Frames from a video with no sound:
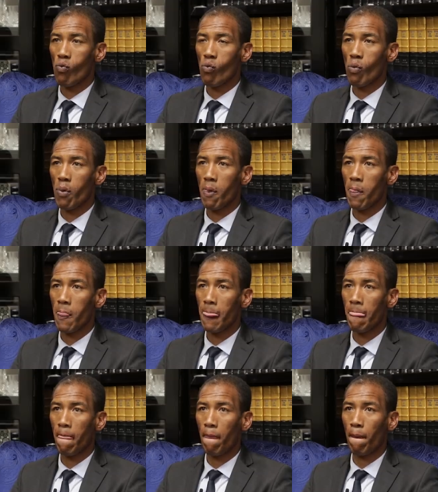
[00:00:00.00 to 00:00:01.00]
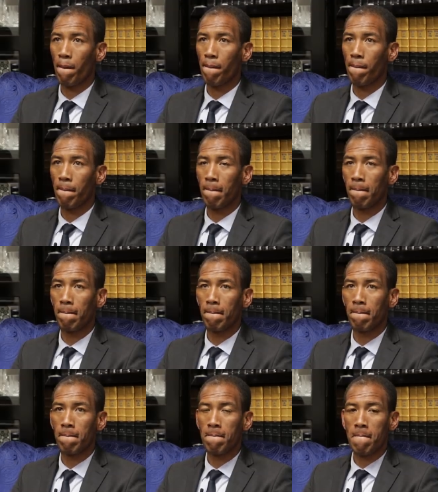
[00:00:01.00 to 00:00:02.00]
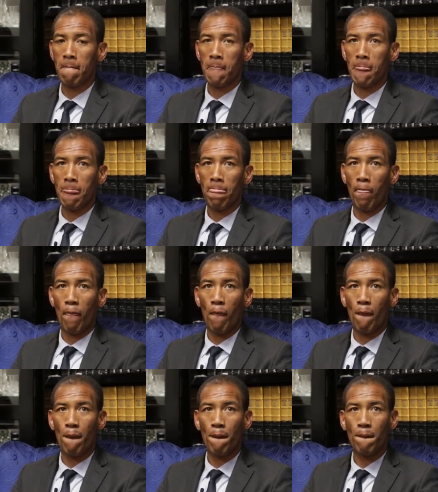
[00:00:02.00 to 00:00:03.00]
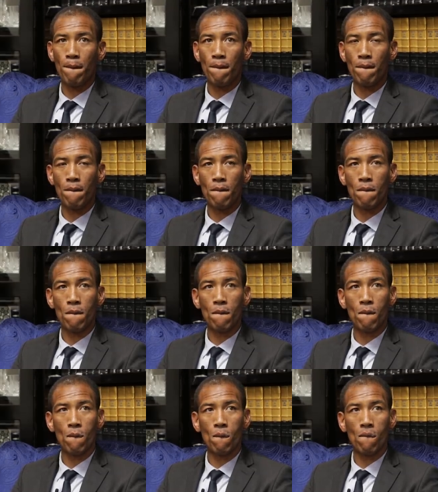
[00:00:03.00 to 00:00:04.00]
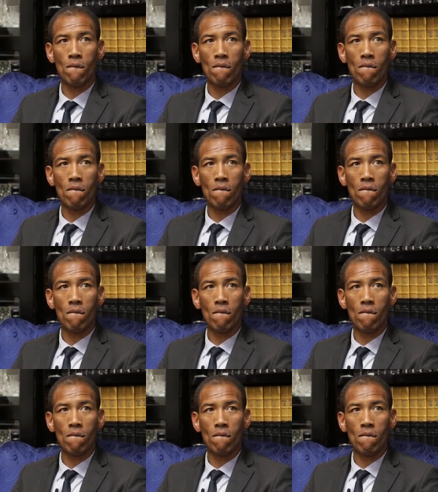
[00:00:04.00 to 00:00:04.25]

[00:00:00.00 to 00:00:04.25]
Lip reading: (no one is talking)